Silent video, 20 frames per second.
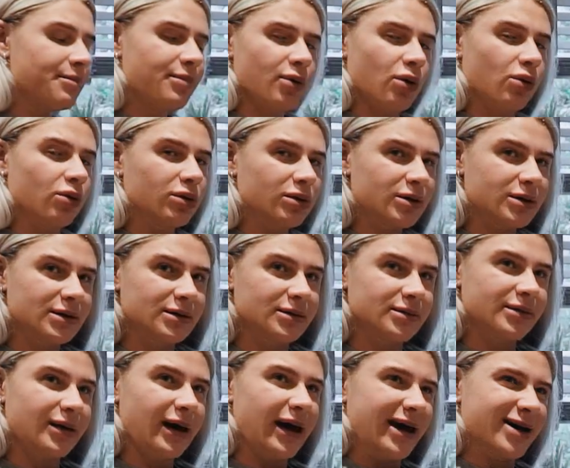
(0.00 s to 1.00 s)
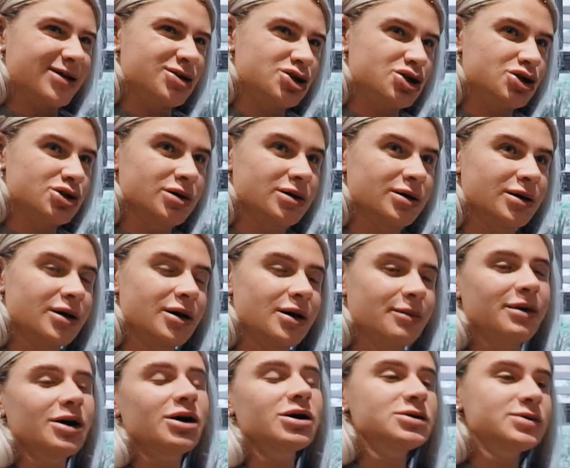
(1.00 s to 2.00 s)
bulk-ish.
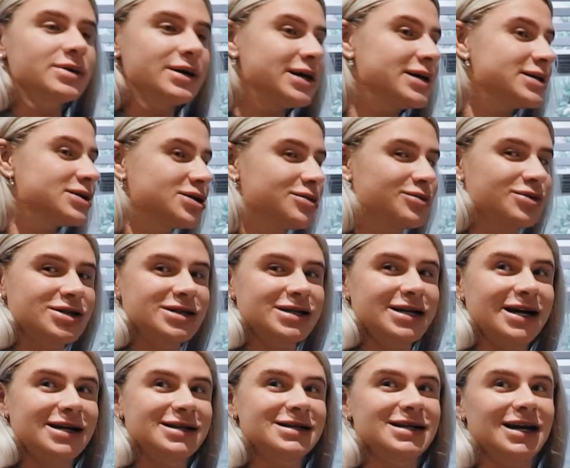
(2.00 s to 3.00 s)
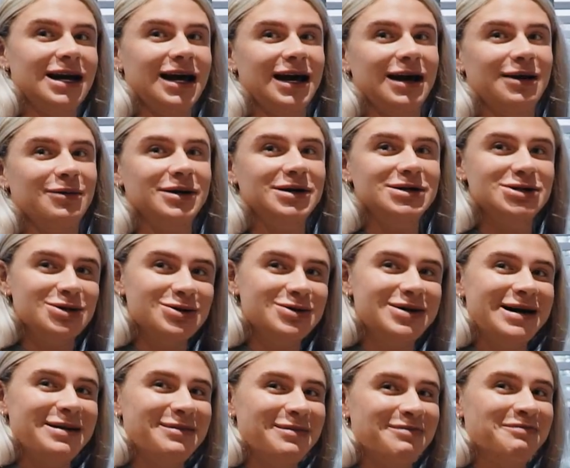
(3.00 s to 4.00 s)
Because we eat so much day to day, we do
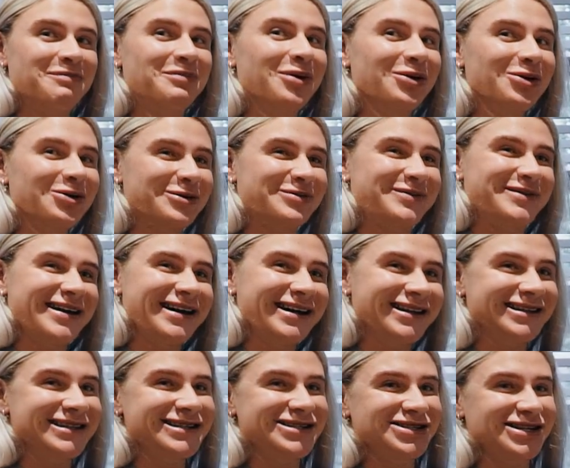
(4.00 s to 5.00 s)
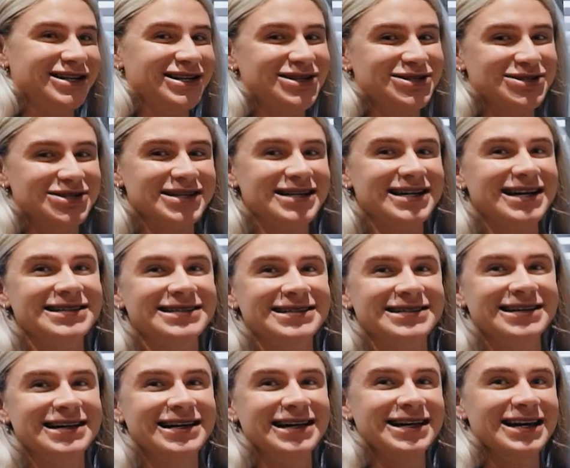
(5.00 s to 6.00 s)
it in bulk, but it literally just
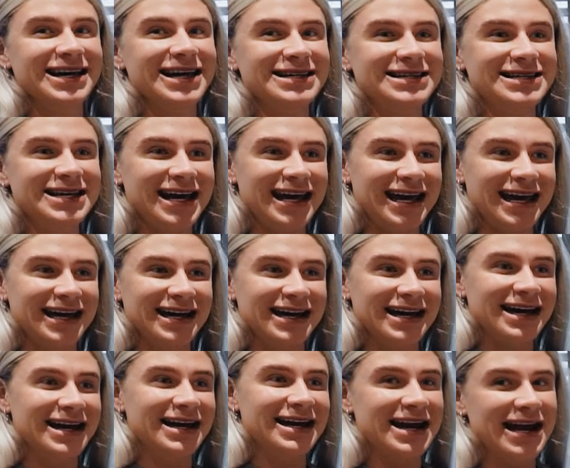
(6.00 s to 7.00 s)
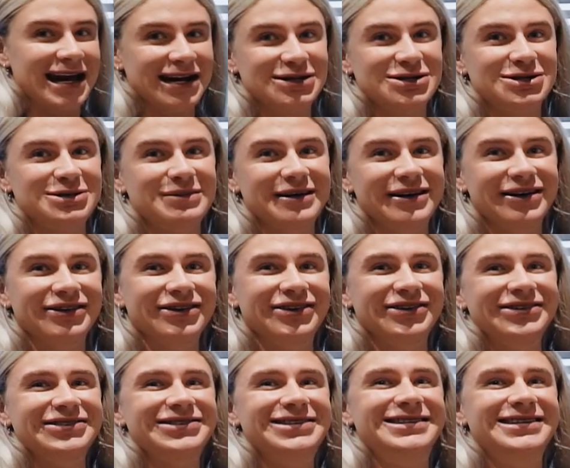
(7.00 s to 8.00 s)
lasts a day and an extra meal
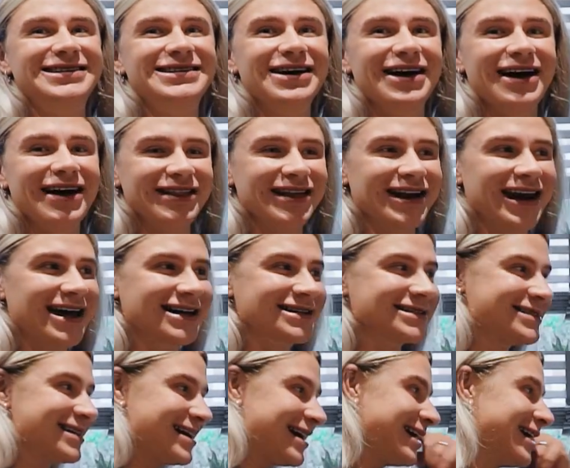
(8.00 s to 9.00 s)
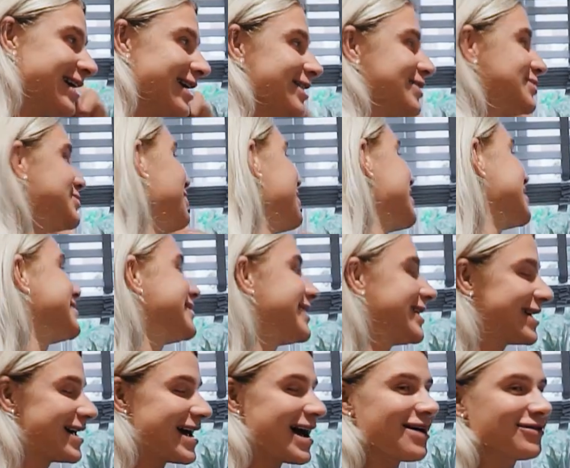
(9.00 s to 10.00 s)
the next day. So
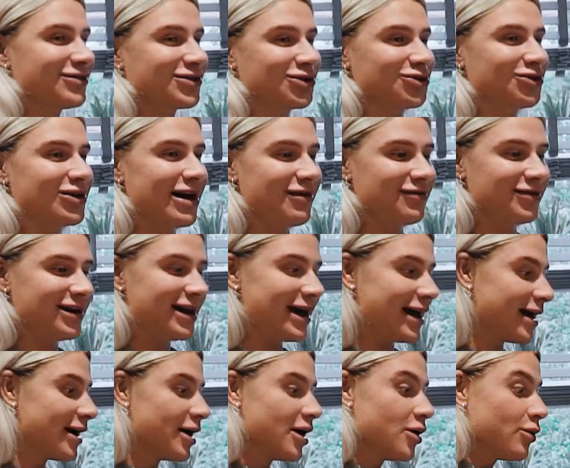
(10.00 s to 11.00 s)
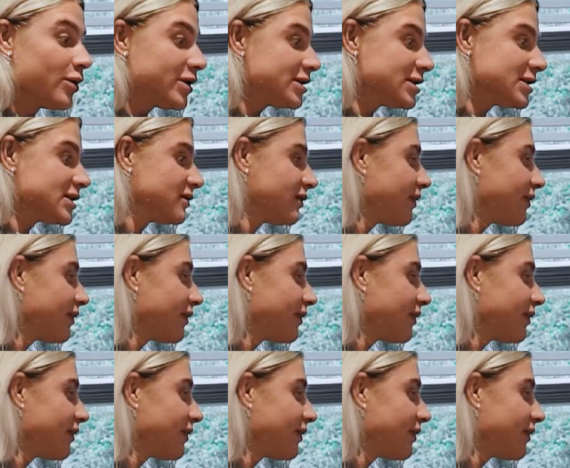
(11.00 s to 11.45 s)
basically I have to cook every day, which is